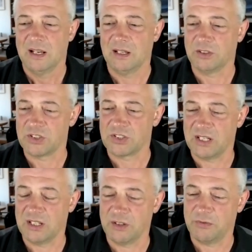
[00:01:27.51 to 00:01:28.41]
And I'll just get
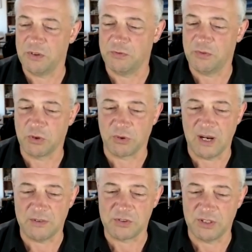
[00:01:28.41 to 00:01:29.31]
into a few
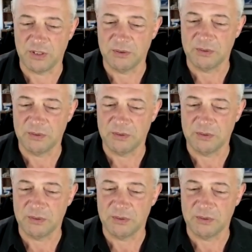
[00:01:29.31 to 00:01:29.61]
photographs here,